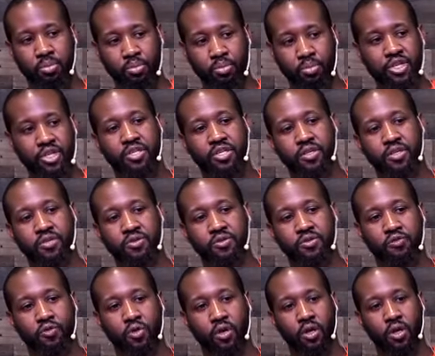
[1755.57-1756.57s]
bushes
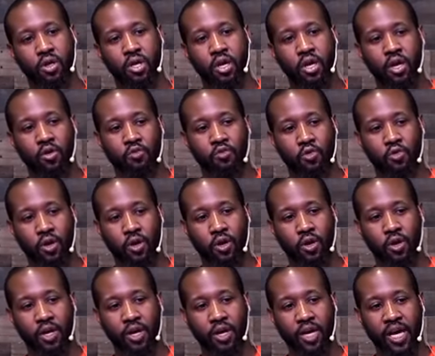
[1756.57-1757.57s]
for
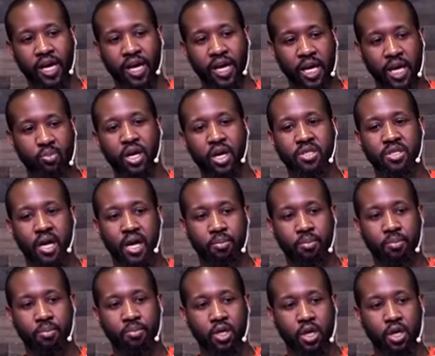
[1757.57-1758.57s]
Abraham's
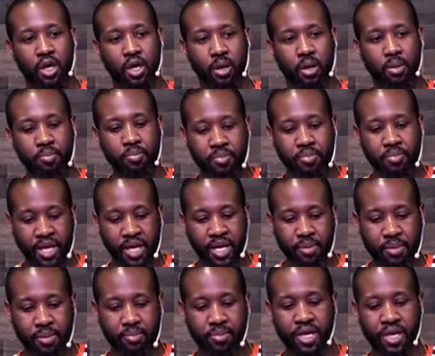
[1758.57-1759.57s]

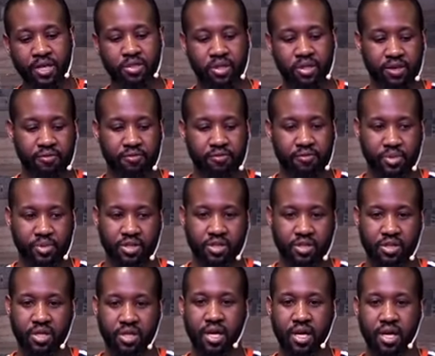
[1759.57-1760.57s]
commitment to give up
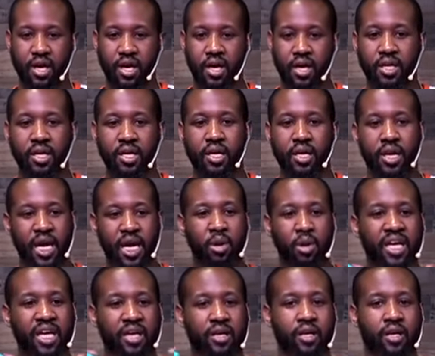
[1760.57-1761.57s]
his son,
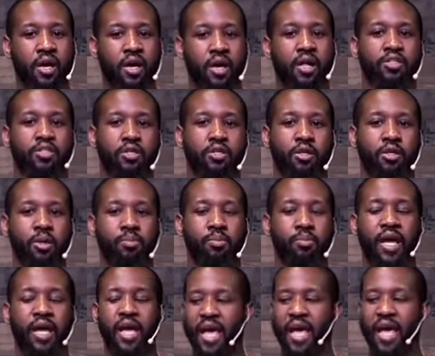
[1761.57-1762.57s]
Abraham made an
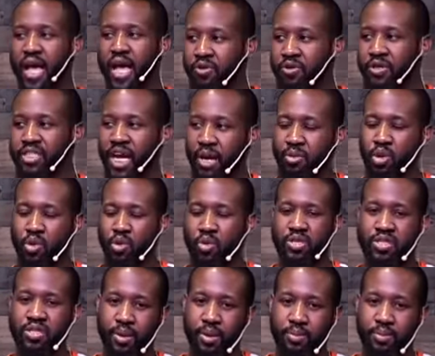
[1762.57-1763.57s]
altar. Every
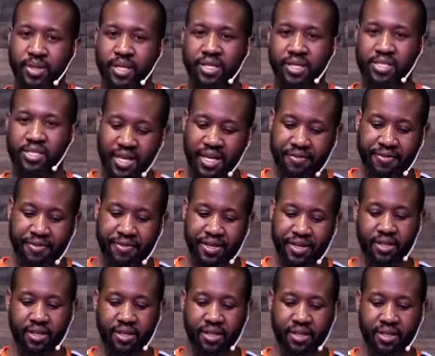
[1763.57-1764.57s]
time there was something
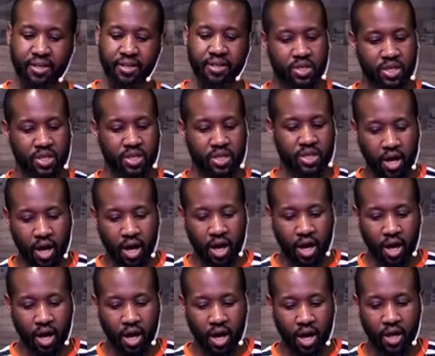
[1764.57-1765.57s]
significant, there was an
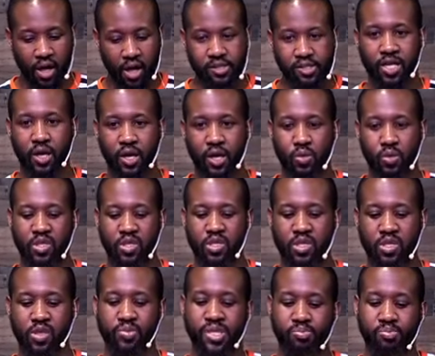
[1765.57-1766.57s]
altar that was being
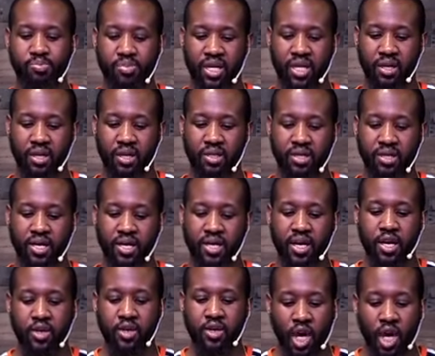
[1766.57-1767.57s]
built.
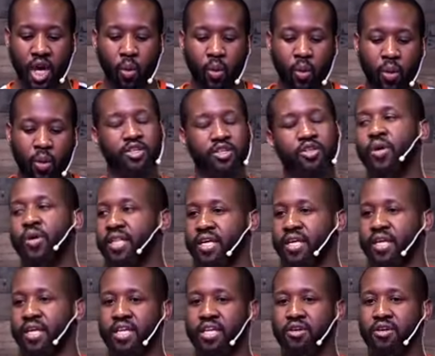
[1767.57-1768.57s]
Noah didn't do anything
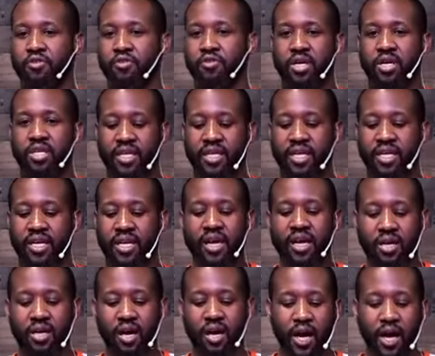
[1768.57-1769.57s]
different but say,
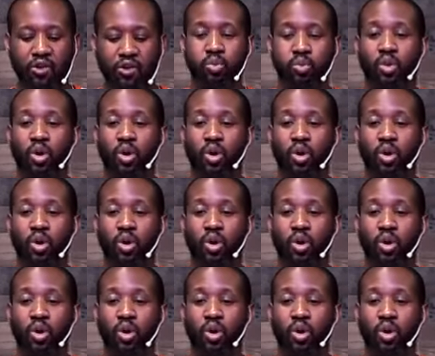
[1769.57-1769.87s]
God, you have